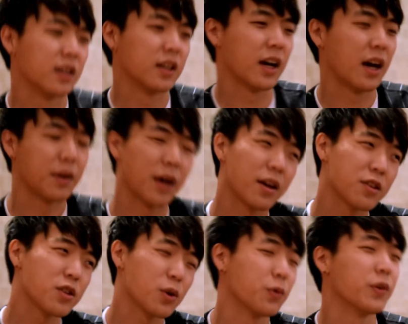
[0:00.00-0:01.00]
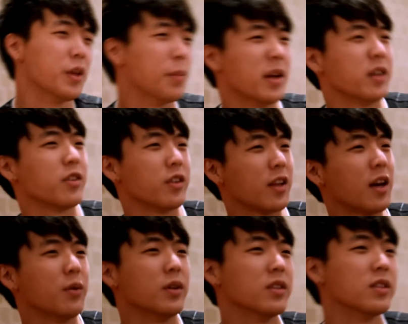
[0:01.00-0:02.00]
yeah, I actually don't really manage it that
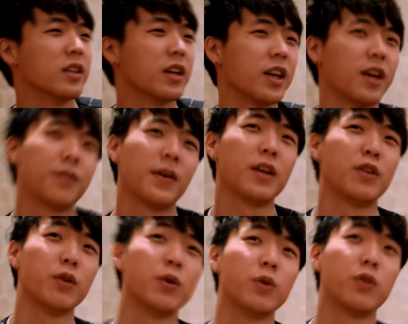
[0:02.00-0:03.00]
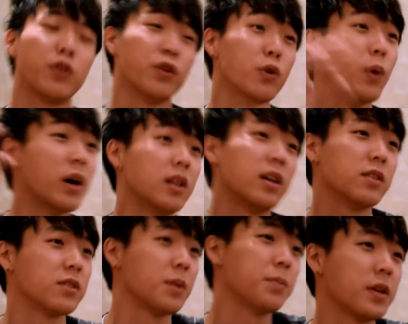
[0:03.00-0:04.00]
well. Like if I do too well on
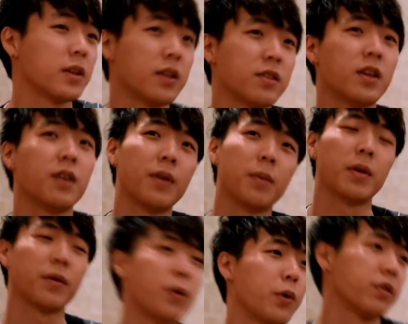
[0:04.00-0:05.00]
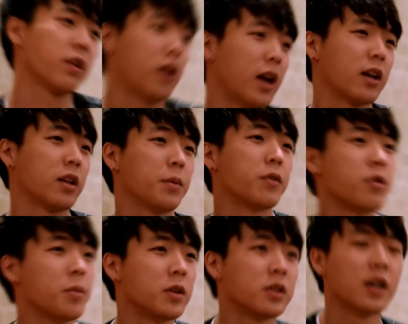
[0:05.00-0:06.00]
something, let's say if I'm like focusing on academics too
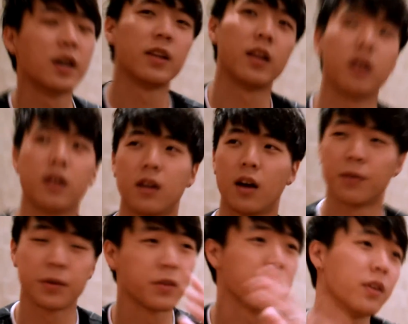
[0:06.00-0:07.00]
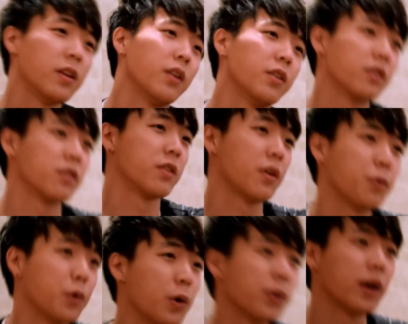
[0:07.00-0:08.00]
much, then obviously the other stuff
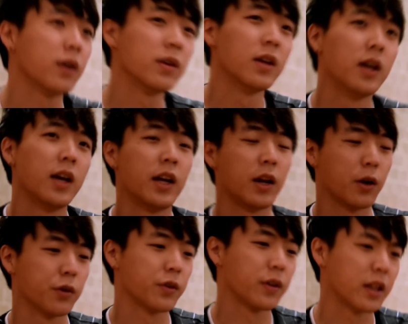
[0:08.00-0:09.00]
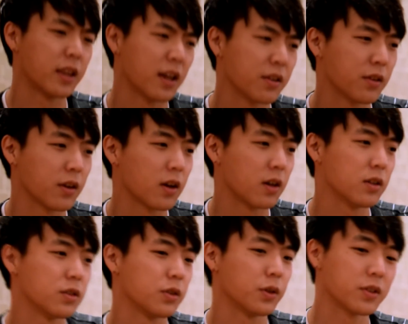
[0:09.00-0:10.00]
will go down. And I also like danced in
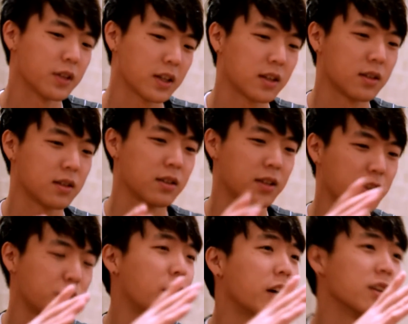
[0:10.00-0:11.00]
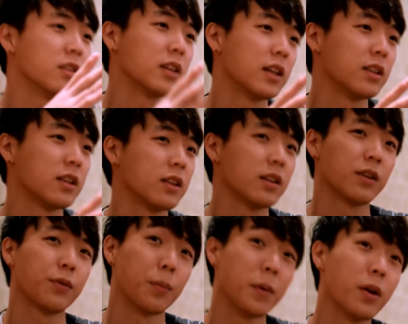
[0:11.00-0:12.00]
college, so it's like a triangle kind of thing. Like
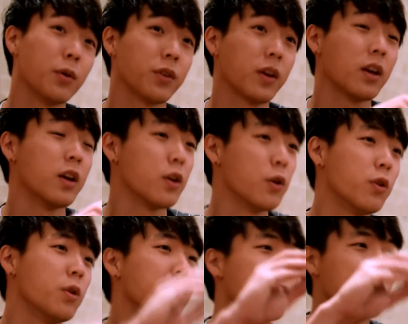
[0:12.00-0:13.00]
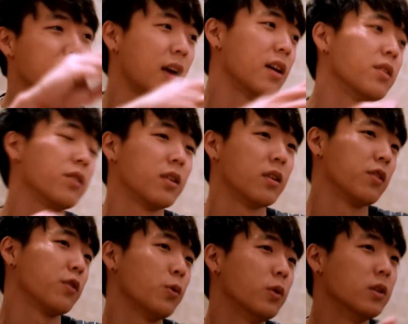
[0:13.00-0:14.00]
for me, it was like YouTube, dance,
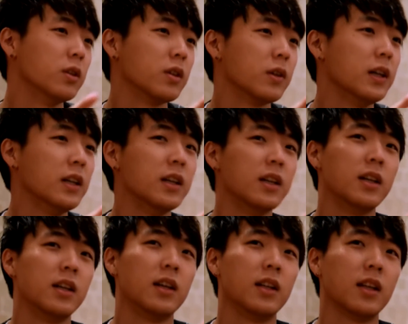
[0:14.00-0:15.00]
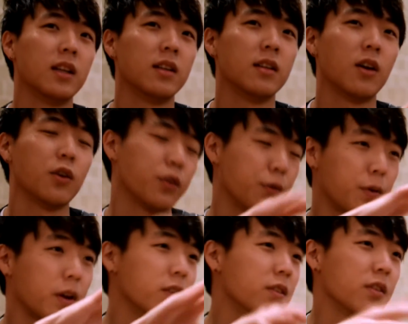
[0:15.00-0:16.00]
school, right, and then also
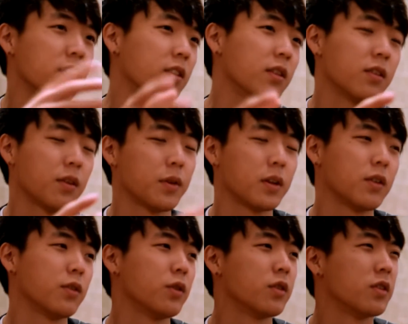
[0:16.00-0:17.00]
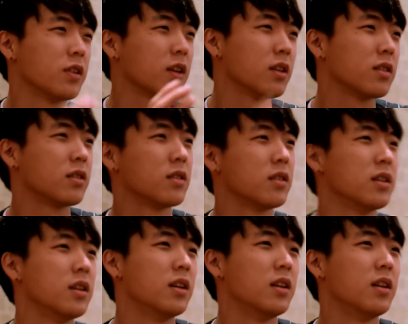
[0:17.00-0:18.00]
friends and stuff like that. So it's just like
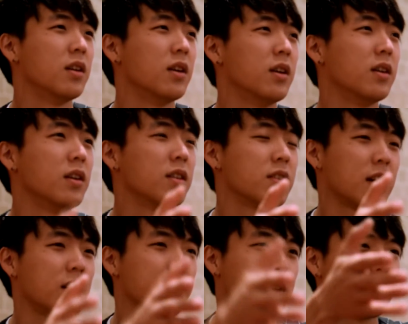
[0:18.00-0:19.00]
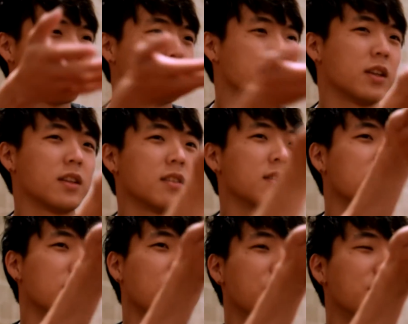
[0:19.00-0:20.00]
it's kind of like just like
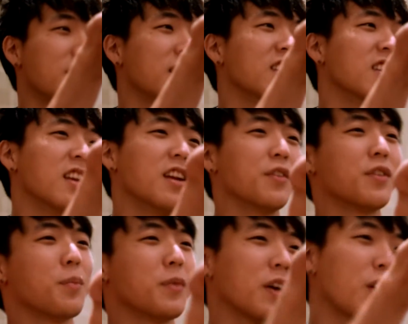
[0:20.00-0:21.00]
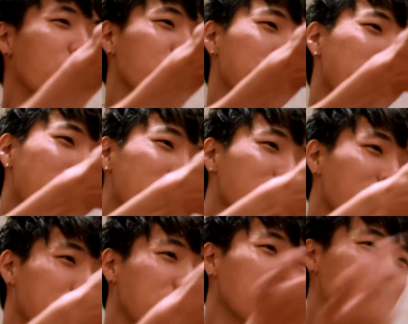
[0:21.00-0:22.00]
a stand, and then if something goes bad,
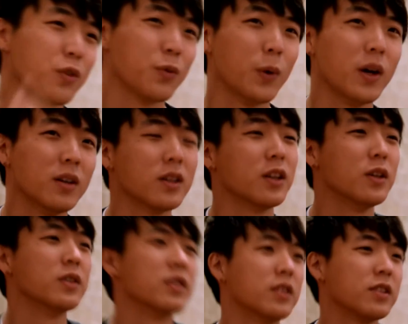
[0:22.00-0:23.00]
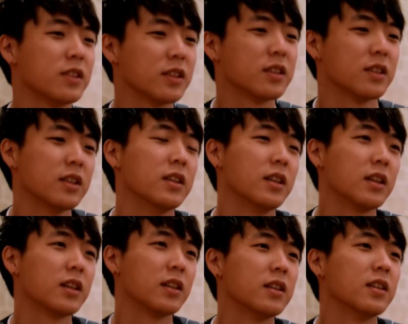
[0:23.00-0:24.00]
something goes well, It's just
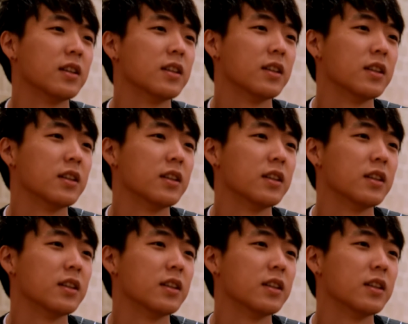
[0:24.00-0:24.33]
like,